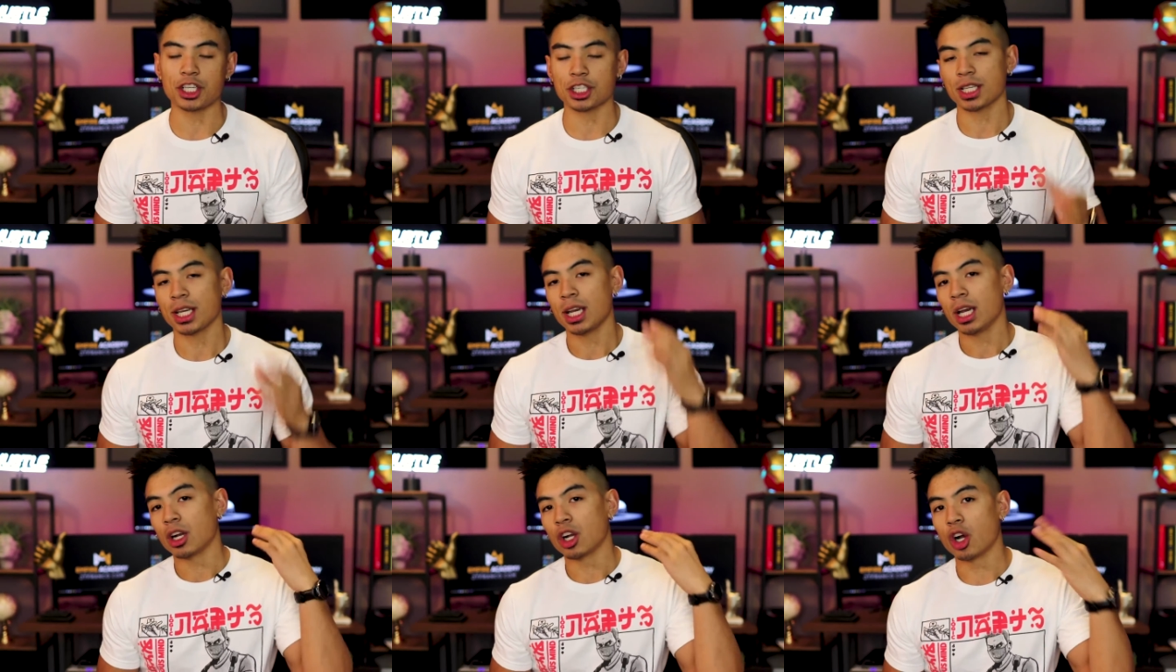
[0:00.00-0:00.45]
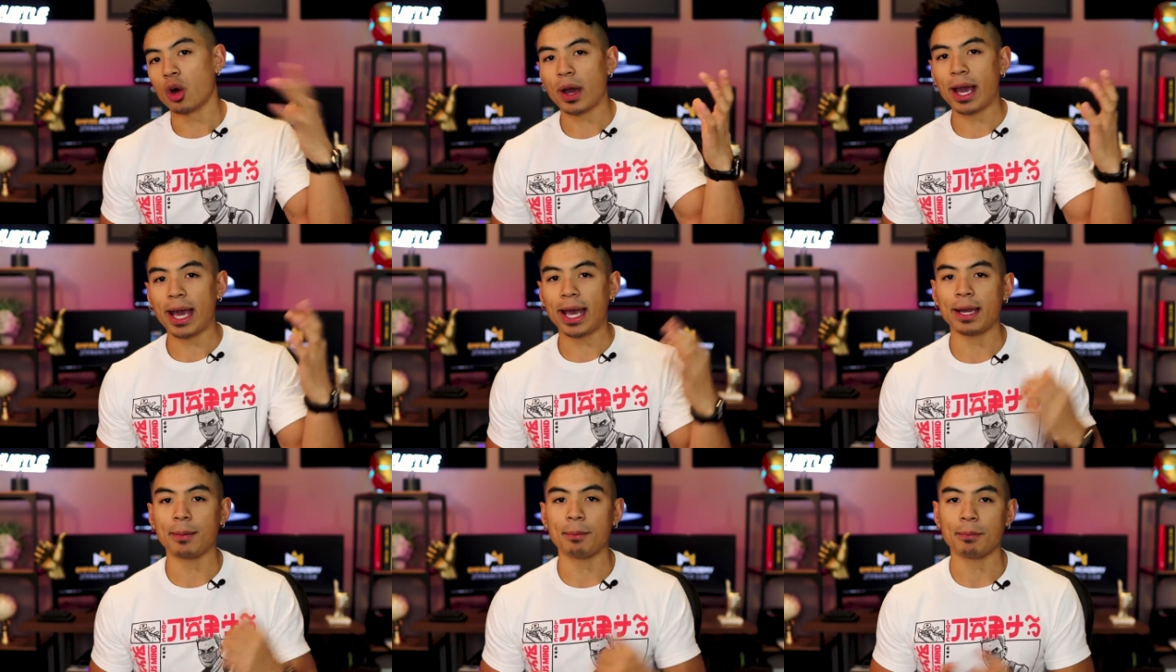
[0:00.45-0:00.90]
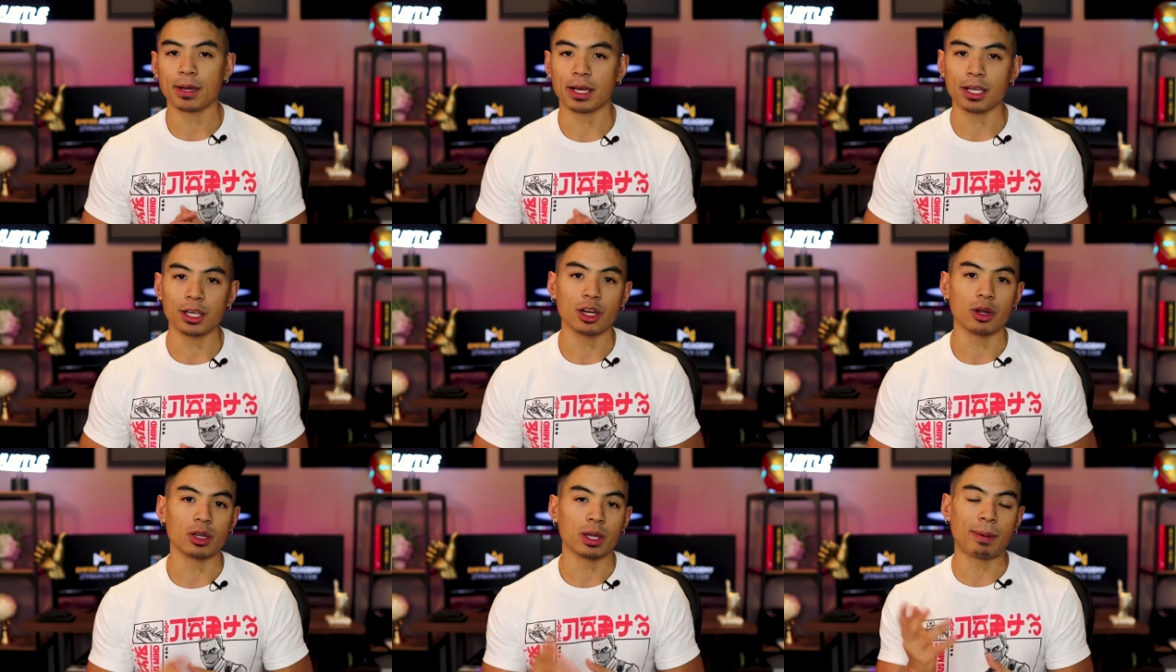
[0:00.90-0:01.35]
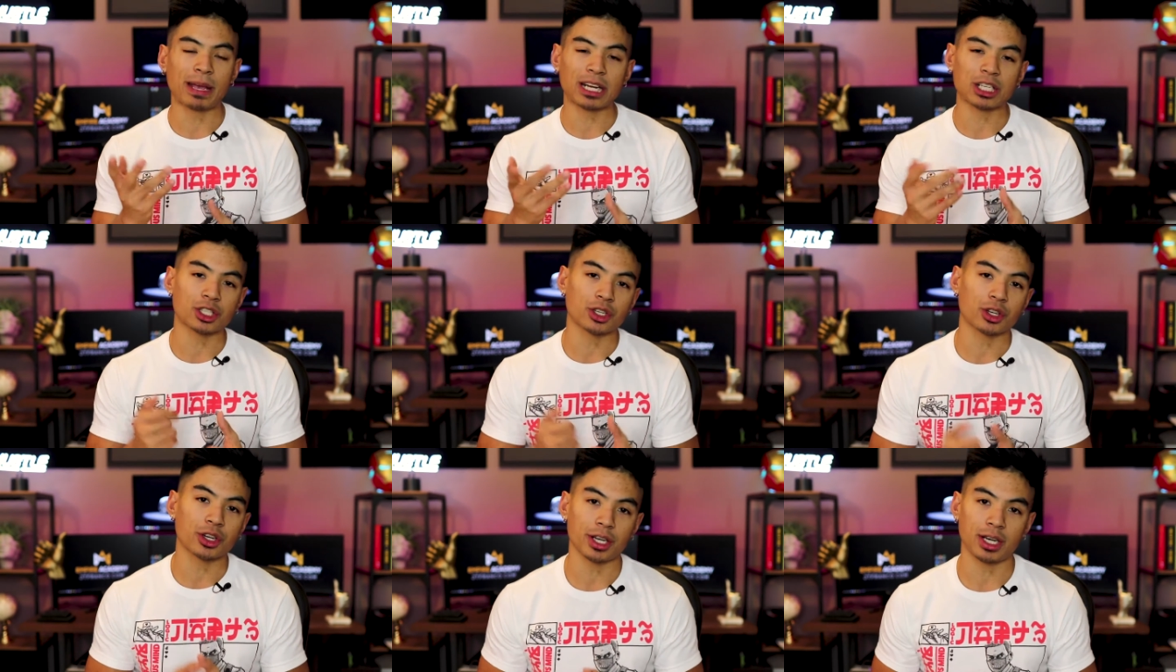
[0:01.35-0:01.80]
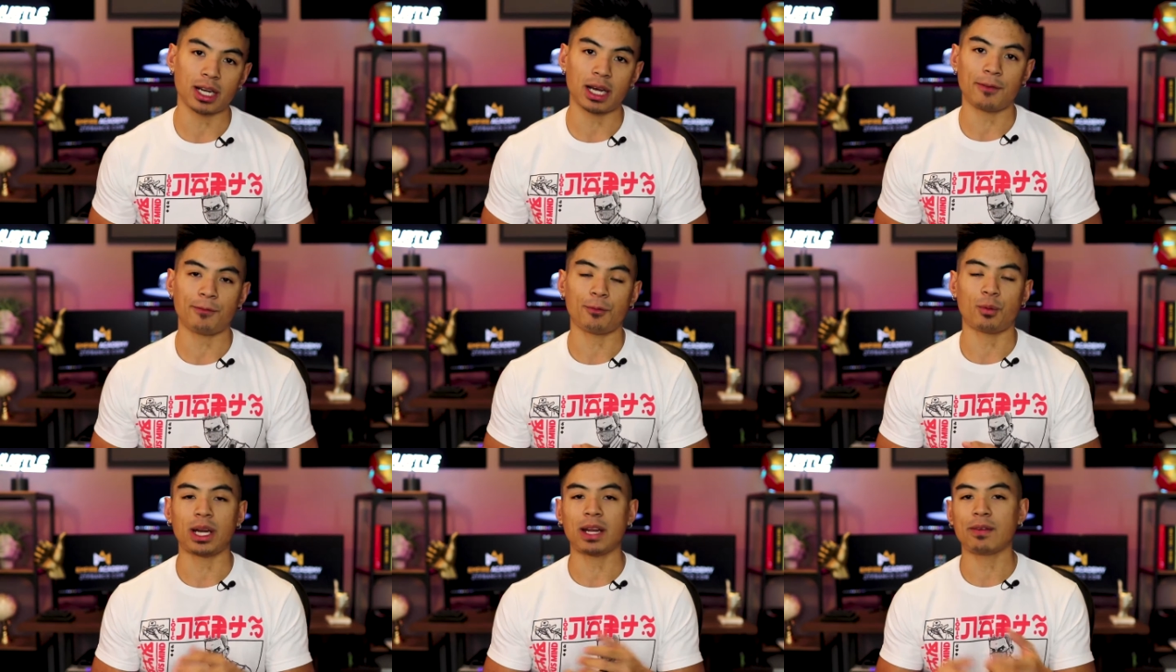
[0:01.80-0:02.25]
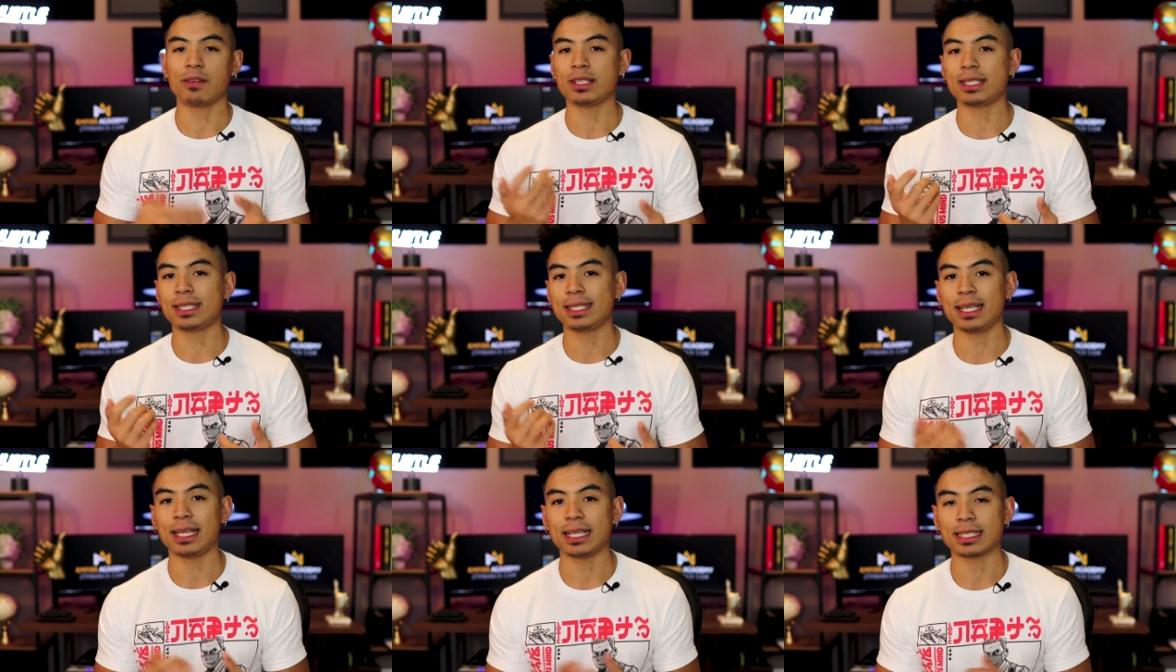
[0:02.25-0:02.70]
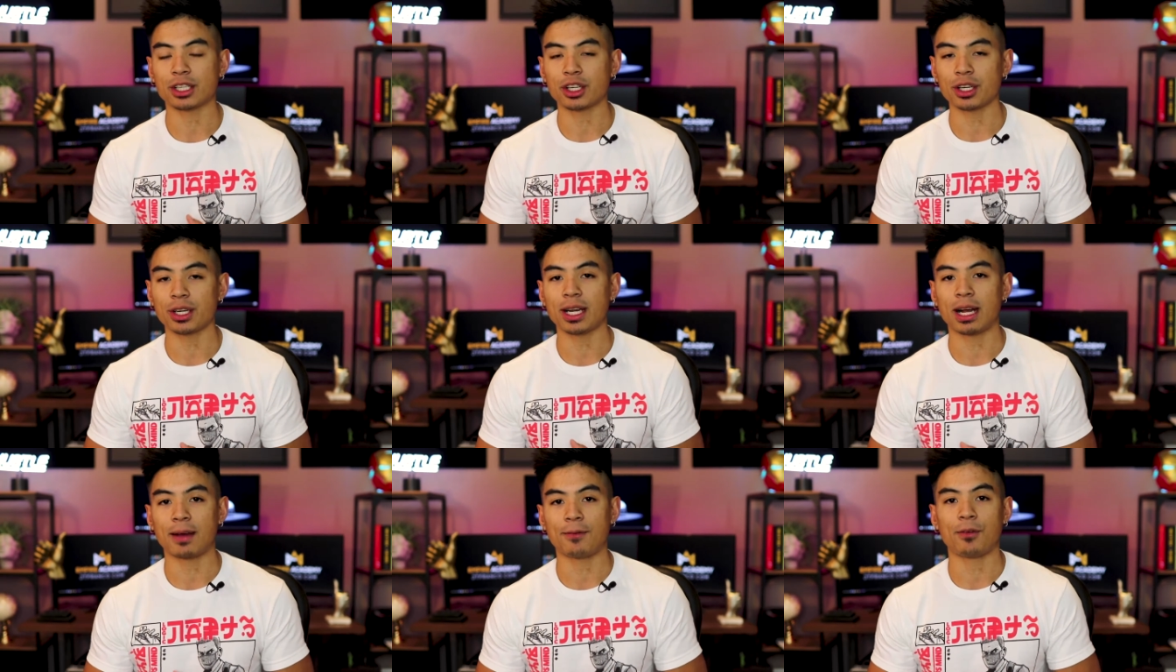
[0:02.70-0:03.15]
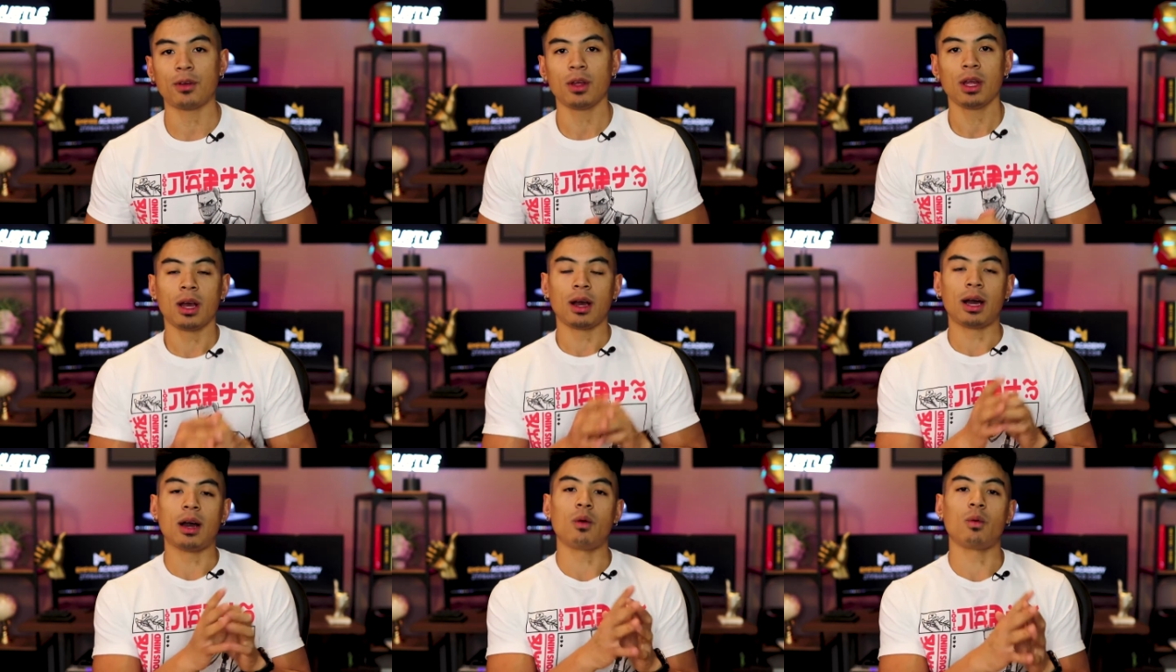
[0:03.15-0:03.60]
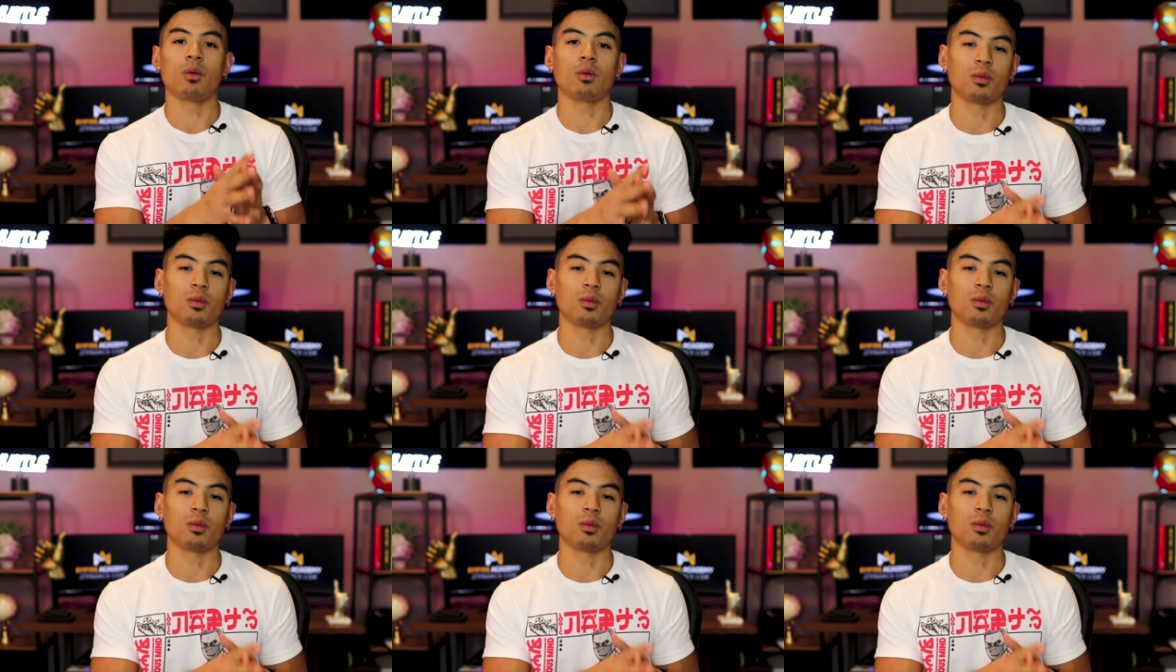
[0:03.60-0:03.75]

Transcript: Just go ahead, uh, you know, the pictures are good enough, whatever you see is good enough uh,